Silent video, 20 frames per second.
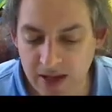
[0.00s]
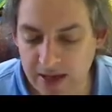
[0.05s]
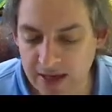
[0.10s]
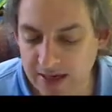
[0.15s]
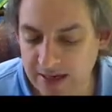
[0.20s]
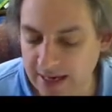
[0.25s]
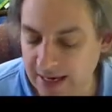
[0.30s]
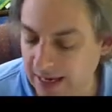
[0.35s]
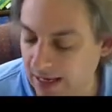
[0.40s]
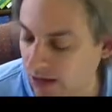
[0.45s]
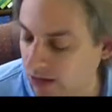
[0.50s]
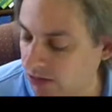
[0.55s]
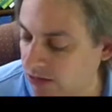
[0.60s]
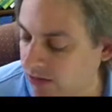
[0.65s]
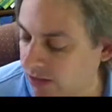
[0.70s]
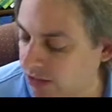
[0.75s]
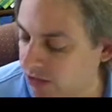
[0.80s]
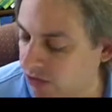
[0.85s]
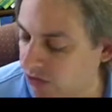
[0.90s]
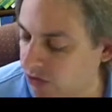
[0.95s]
Now
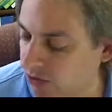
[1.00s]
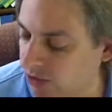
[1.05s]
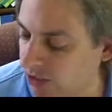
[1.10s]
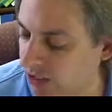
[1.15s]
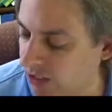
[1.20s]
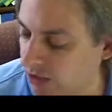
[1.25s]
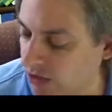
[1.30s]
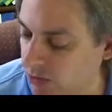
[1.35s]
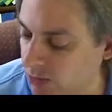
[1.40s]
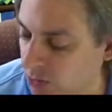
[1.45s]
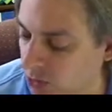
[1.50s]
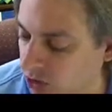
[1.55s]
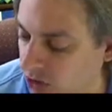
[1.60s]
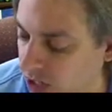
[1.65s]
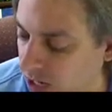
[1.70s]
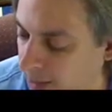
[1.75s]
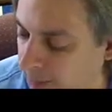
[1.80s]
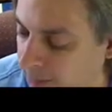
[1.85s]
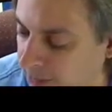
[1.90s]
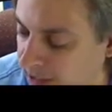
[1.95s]
let's do another more
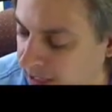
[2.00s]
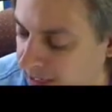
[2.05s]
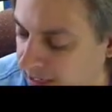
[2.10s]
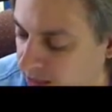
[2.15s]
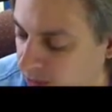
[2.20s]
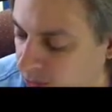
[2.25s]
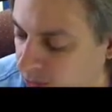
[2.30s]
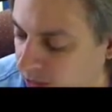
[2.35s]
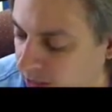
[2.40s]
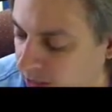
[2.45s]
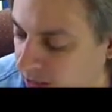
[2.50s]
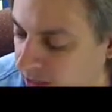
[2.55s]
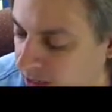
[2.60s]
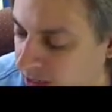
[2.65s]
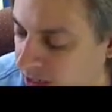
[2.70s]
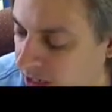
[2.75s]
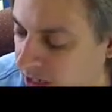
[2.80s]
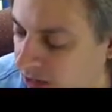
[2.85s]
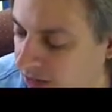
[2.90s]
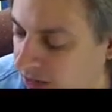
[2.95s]
complicated one.
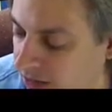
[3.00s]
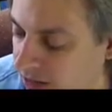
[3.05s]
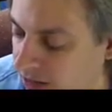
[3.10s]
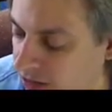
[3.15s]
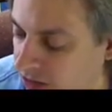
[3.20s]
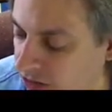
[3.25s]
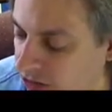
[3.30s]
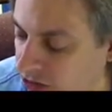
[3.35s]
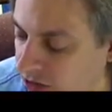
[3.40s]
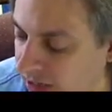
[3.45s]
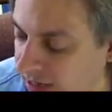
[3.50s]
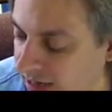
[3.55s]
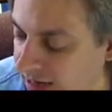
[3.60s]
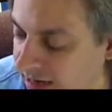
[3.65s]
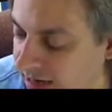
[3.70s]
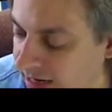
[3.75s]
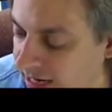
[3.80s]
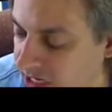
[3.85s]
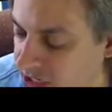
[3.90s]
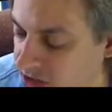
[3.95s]
Let's look
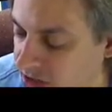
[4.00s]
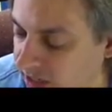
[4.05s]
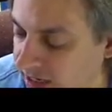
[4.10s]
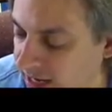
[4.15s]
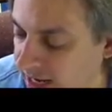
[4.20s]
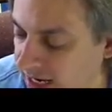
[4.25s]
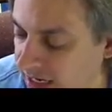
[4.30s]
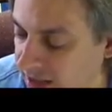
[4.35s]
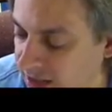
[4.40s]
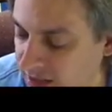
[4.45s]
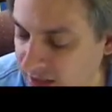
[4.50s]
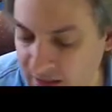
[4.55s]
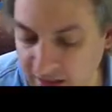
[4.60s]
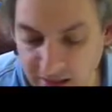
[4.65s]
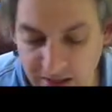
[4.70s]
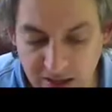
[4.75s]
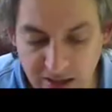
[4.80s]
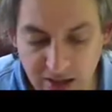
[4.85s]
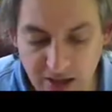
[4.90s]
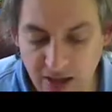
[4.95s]
at nitric
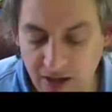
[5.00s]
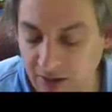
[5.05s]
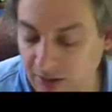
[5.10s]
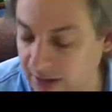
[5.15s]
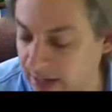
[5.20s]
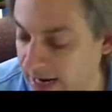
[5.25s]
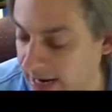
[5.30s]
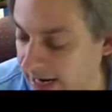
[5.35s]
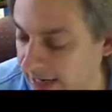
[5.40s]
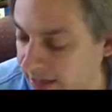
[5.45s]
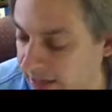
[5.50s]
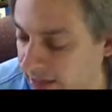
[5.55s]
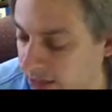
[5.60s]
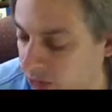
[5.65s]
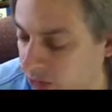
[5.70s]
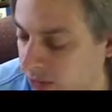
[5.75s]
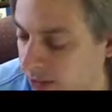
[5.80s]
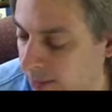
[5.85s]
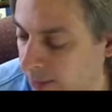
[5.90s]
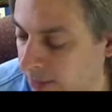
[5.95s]
acid
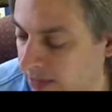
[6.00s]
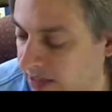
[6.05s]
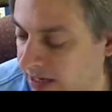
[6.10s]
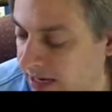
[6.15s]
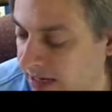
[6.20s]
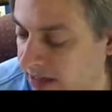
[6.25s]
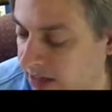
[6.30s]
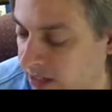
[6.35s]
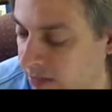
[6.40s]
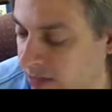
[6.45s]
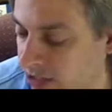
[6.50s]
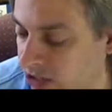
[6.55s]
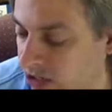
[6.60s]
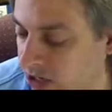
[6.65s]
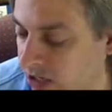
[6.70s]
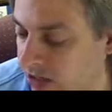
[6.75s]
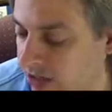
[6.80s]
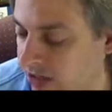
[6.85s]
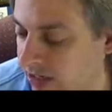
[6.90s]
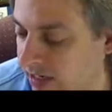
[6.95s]
reacting with potassium
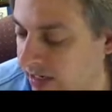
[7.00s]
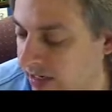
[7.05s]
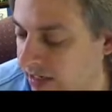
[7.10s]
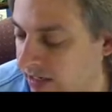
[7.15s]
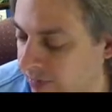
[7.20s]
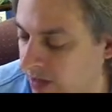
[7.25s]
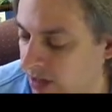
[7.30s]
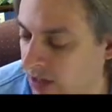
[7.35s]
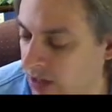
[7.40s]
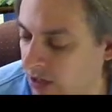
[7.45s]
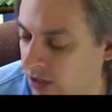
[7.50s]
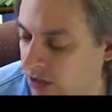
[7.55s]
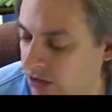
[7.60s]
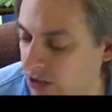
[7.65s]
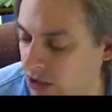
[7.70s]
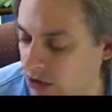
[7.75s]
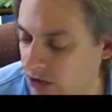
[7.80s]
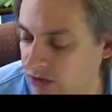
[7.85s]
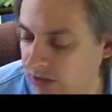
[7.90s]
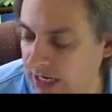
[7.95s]
hydroxide.
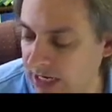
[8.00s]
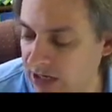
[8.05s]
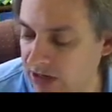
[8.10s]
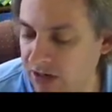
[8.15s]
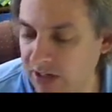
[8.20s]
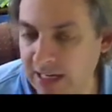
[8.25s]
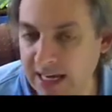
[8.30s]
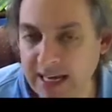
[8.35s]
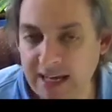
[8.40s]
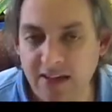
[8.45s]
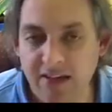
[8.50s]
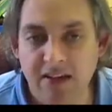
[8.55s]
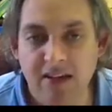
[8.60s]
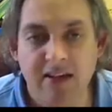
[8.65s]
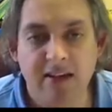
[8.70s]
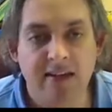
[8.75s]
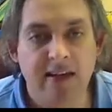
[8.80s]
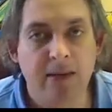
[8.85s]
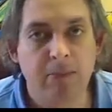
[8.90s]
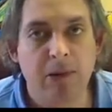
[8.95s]
So nitric acid
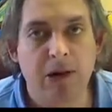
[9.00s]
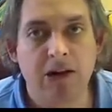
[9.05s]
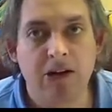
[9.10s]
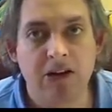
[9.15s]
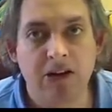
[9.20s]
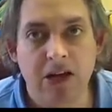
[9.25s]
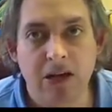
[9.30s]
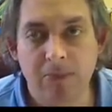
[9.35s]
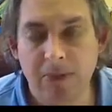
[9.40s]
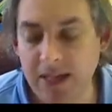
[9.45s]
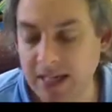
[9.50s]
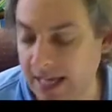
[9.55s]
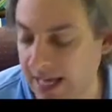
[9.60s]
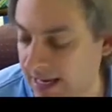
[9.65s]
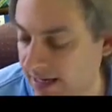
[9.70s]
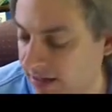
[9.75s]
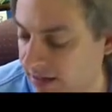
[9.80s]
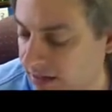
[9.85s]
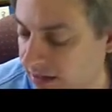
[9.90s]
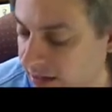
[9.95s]
is a polyatomic
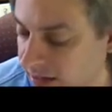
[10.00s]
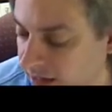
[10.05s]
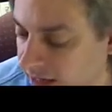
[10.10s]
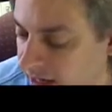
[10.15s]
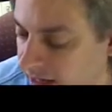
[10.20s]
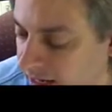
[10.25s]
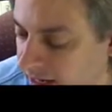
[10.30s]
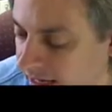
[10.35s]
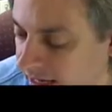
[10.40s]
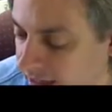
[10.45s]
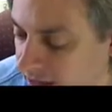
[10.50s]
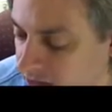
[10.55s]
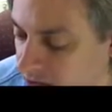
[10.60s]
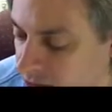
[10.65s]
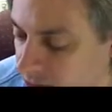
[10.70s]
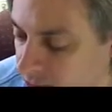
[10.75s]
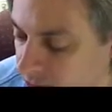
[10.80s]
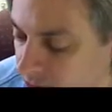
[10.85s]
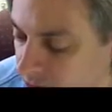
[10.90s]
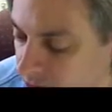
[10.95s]
acid, and so
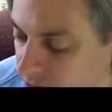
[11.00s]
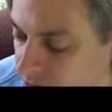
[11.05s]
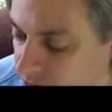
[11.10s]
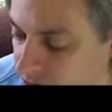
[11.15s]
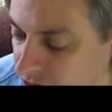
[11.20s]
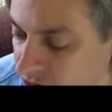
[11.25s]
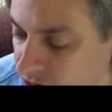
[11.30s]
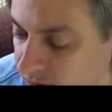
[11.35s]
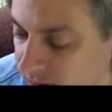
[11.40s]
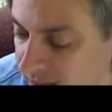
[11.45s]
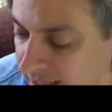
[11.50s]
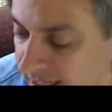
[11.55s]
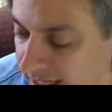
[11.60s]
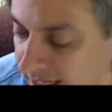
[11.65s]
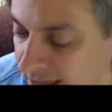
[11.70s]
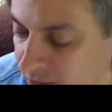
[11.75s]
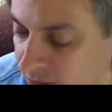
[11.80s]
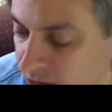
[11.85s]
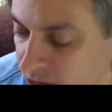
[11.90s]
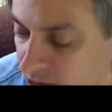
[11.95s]
what we're going to do
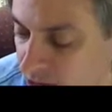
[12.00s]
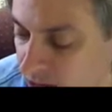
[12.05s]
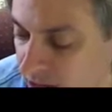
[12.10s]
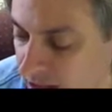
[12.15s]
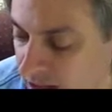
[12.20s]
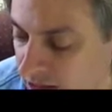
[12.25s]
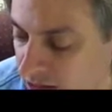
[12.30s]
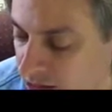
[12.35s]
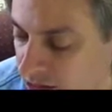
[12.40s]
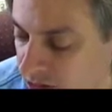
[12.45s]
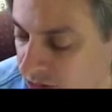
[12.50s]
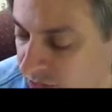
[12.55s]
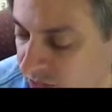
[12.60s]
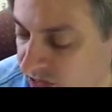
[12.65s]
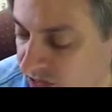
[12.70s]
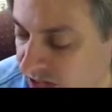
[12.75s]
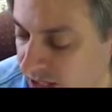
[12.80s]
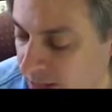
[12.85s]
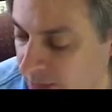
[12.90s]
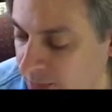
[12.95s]
again, we're going to
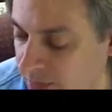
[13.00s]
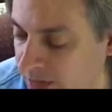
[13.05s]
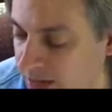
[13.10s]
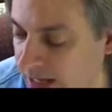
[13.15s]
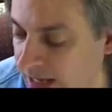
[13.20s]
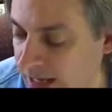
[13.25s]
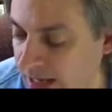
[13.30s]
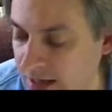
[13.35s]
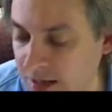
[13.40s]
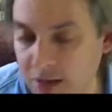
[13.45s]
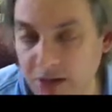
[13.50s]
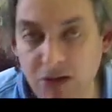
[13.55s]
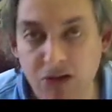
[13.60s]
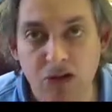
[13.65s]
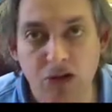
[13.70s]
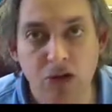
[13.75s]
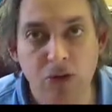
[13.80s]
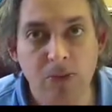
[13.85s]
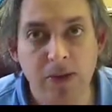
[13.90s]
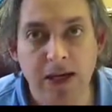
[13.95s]
flip the
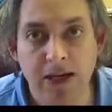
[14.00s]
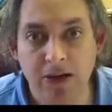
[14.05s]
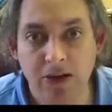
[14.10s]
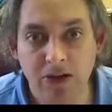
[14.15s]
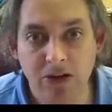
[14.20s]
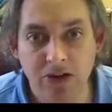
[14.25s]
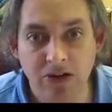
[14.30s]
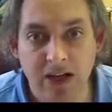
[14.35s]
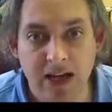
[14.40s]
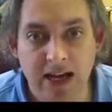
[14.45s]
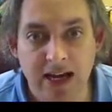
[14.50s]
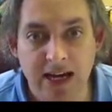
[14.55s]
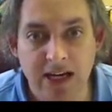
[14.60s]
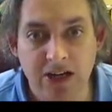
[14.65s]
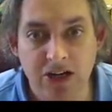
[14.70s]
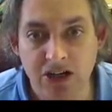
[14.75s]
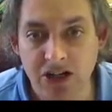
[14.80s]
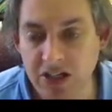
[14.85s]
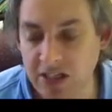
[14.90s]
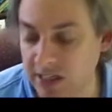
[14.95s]
2 metals, the
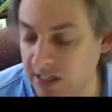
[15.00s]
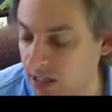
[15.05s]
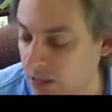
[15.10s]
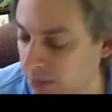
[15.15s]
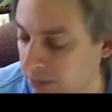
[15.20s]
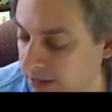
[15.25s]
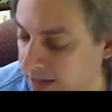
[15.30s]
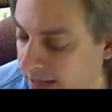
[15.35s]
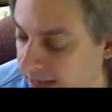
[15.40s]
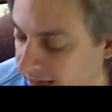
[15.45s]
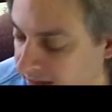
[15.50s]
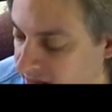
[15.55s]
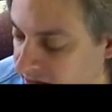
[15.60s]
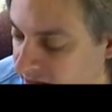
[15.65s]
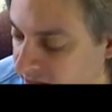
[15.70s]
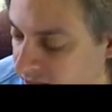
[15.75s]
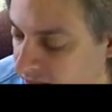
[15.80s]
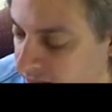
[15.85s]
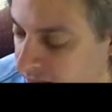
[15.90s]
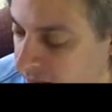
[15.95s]
hydrogen and the
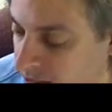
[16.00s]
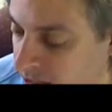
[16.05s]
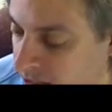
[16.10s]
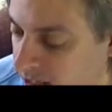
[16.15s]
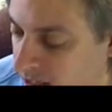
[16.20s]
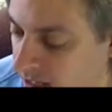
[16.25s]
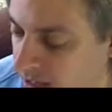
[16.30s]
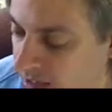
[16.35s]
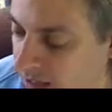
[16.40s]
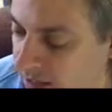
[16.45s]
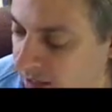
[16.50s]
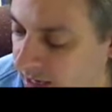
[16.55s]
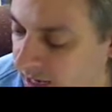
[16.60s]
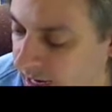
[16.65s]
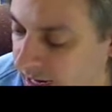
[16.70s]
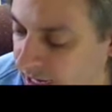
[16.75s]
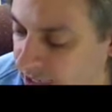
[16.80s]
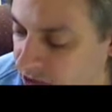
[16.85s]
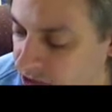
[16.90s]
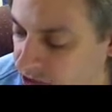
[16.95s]
potassium. The
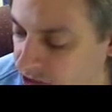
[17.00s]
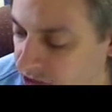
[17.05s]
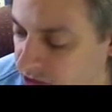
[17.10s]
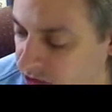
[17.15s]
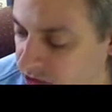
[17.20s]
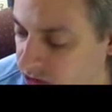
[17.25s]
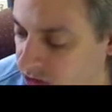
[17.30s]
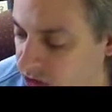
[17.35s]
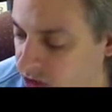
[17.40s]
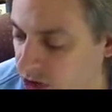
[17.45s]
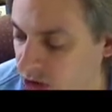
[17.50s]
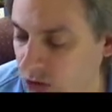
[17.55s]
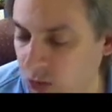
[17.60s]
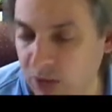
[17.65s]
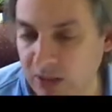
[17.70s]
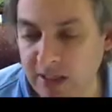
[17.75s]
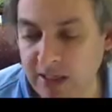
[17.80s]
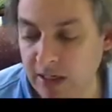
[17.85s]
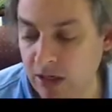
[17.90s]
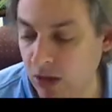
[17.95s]
hydrogen is going to go
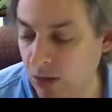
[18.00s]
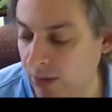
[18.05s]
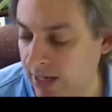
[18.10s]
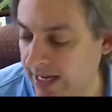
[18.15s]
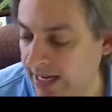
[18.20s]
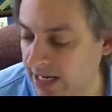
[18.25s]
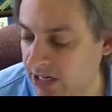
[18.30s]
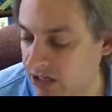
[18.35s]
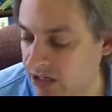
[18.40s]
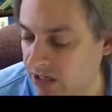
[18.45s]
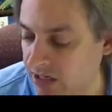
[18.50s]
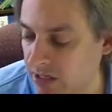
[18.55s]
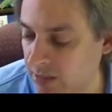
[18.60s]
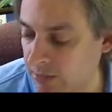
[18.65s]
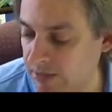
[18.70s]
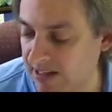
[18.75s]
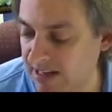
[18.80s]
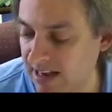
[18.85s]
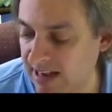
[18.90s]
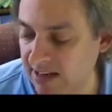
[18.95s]
with the OH, the
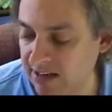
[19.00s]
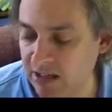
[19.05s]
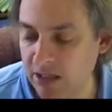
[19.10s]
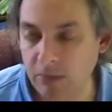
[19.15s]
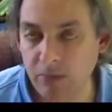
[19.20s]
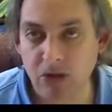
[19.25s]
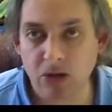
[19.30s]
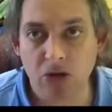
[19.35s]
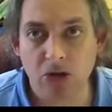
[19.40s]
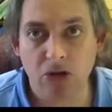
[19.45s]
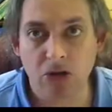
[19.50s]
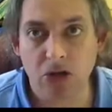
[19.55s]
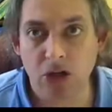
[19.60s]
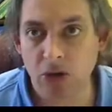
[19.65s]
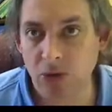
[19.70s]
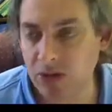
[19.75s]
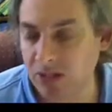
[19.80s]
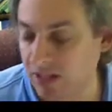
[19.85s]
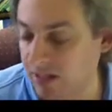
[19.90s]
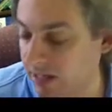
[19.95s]
potassium is going to go
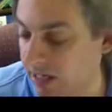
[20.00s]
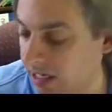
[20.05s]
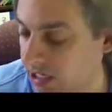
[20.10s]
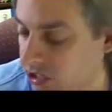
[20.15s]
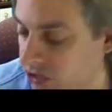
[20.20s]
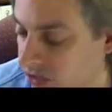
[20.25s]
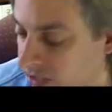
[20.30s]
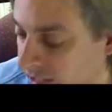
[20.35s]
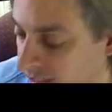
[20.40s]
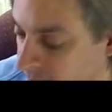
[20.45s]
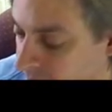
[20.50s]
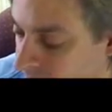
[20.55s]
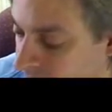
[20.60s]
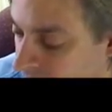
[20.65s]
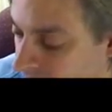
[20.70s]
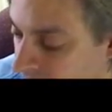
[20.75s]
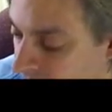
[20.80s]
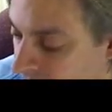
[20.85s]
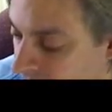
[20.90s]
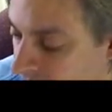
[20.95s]
with the nitrate.
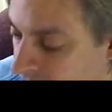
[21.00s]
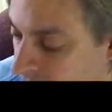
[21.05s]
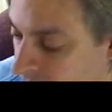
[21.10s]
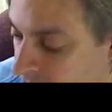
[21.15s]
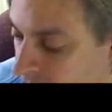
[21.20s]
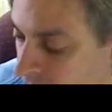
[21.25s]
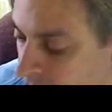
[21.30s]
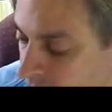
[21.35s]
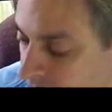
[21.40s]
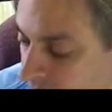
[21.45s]
And so we